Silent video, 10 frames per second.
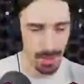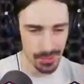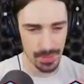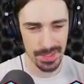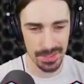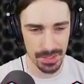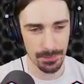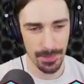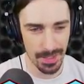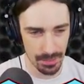All right, so I think this is
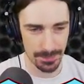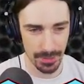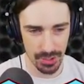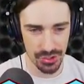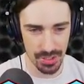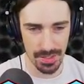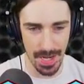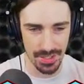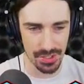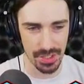the final version.
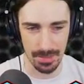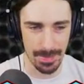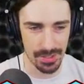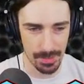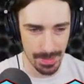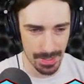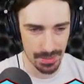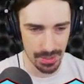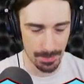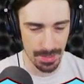I just gotta make some kind
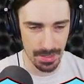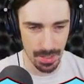of dummy